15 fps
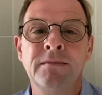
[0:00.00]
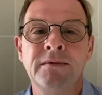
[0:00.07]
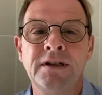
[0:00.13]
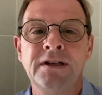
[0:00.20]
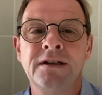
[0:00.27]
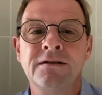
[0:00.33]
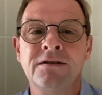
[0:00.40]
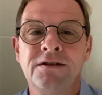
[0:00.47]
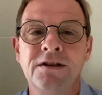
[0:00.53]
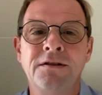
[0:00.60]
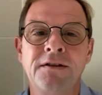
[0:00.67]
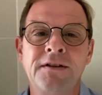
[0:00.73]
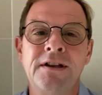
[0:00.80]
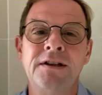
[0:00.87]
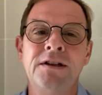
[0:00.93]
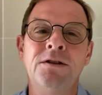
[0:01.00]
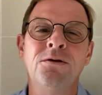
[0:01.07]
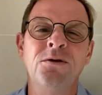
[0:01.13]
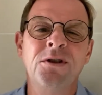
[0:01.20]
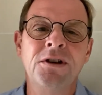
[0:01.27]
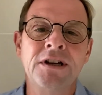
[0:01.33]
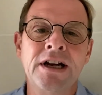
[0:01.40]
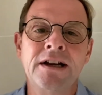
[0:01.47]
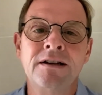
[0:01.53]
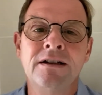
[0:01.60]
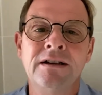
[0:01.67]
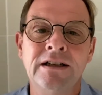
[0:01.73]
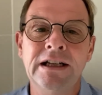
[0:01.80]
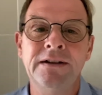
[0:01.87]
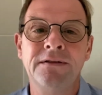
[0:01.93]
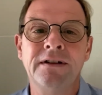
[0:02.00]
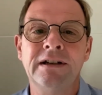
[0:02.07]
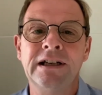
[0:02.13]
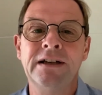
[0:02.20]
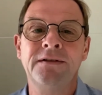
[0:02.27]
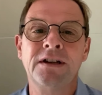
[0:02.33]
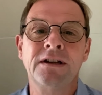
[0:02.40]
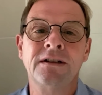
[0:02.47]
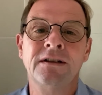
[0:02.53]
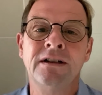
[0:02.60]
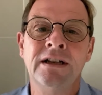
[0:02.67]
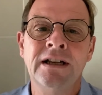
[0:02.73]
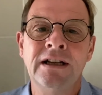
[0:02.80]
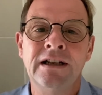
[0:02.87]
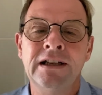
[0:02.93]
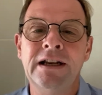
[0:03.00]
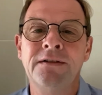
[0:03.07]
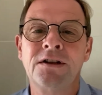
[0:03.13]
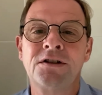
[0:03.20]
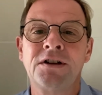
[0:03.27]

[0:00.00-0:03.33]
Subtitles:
You know, do the thing that you're good at. Leave the